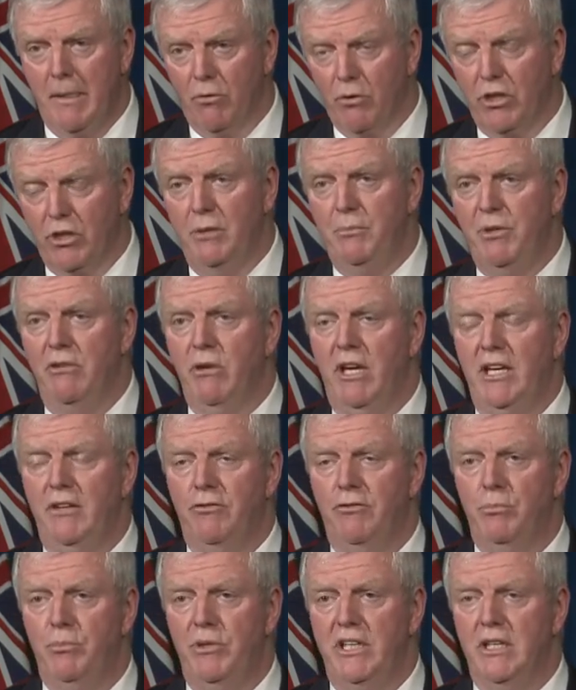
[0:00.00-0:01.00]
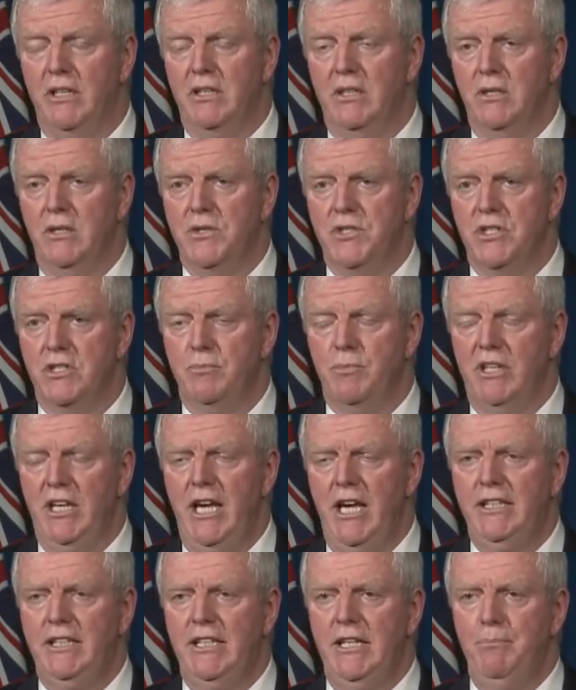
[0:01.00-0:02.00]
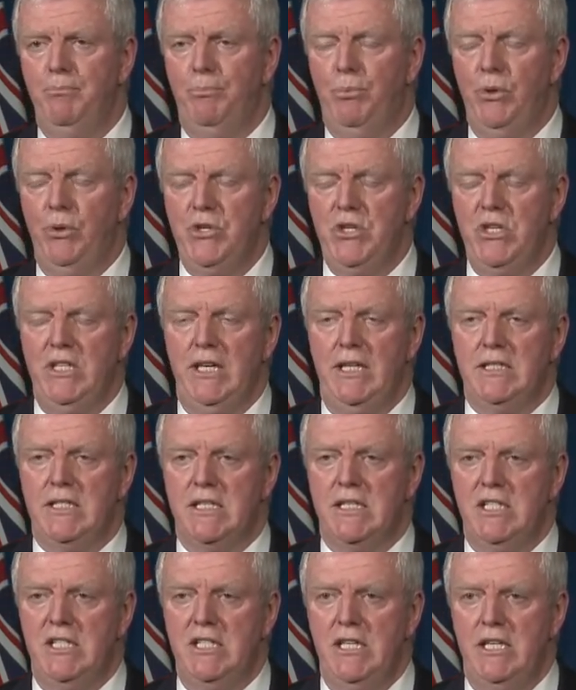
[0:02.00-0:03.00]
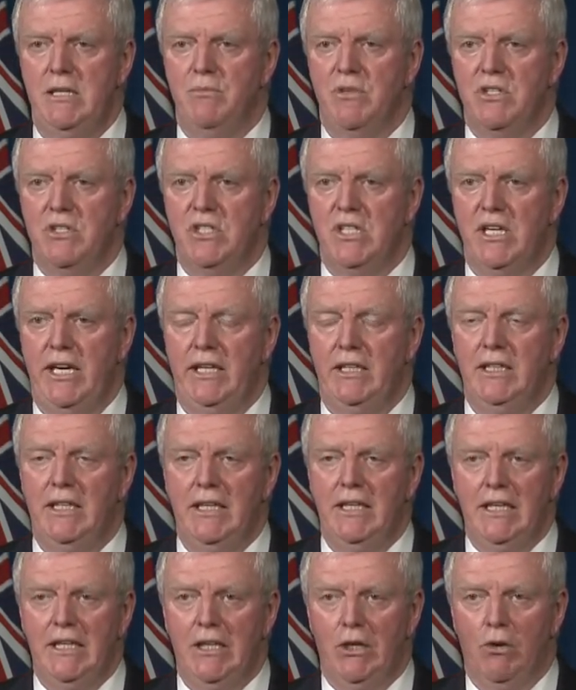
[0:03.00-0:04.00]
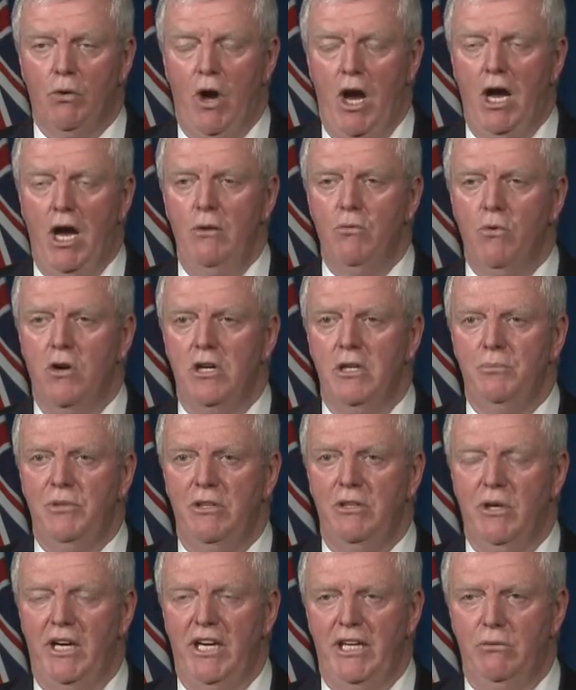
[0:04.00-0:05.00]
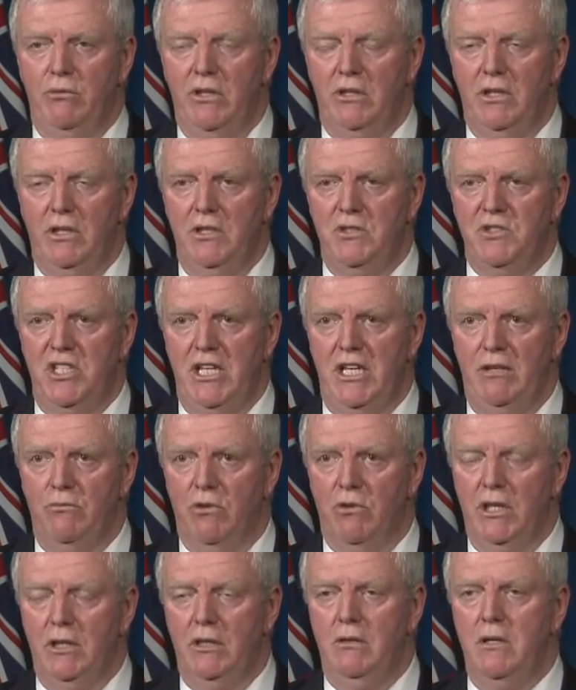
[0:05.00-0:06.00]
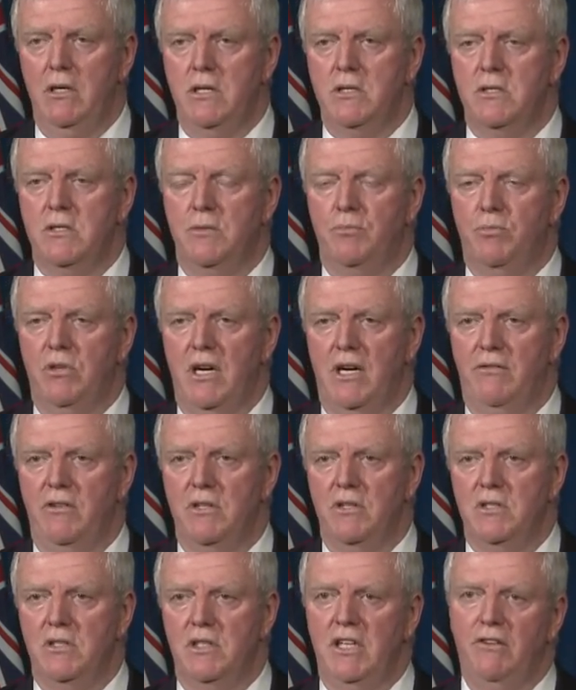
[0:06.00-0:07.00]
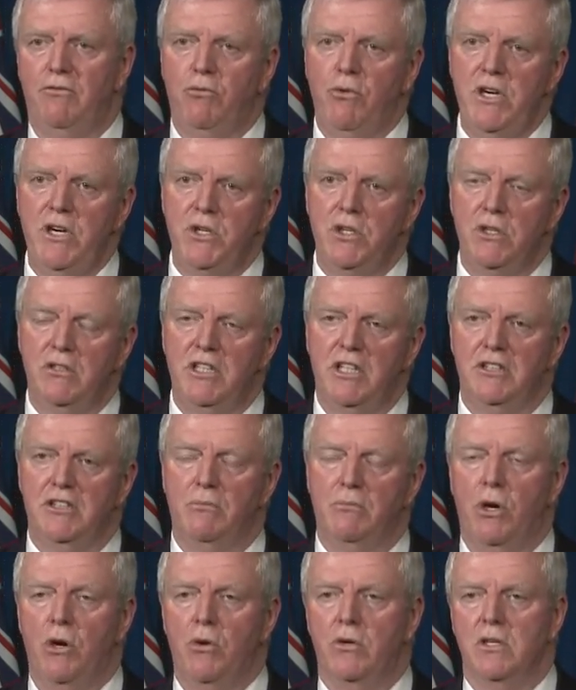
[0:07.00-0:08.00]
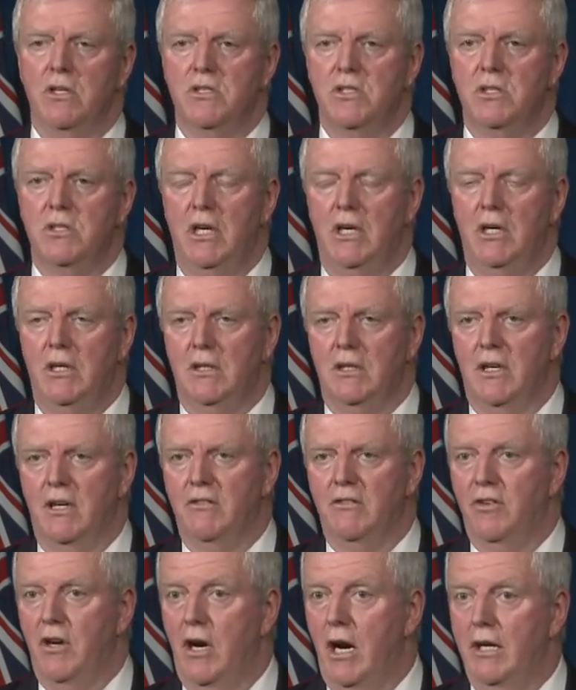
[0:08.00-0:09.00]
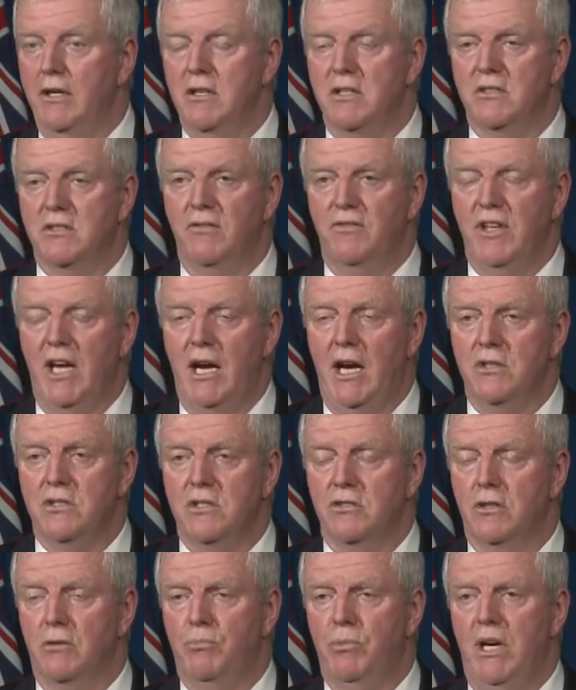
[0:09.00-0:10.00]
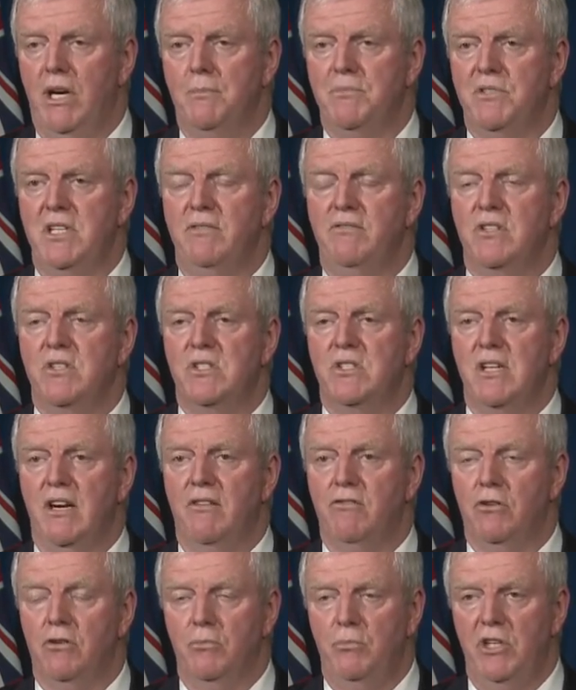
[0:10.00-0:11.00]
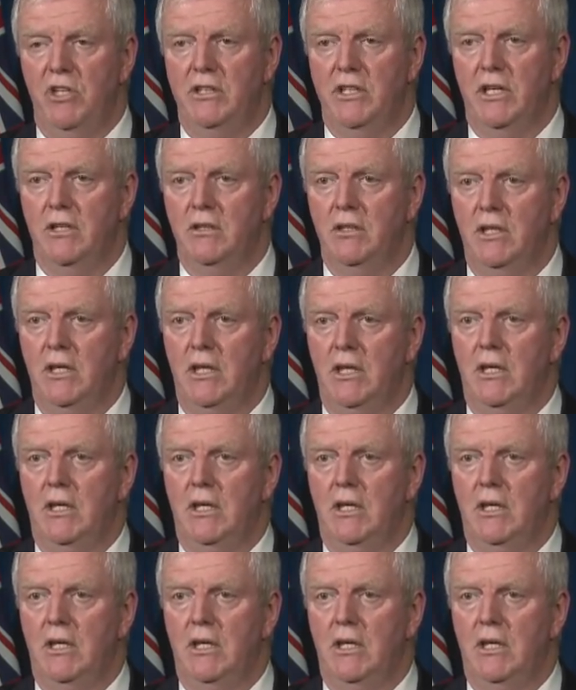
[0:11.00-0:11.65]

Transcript: We're going to be ready for bigger doses. But I keep pushing at the team and saying, I want to be ready with our team right across this province if we should get the bonus of hundreds of thousands or perhaps even several million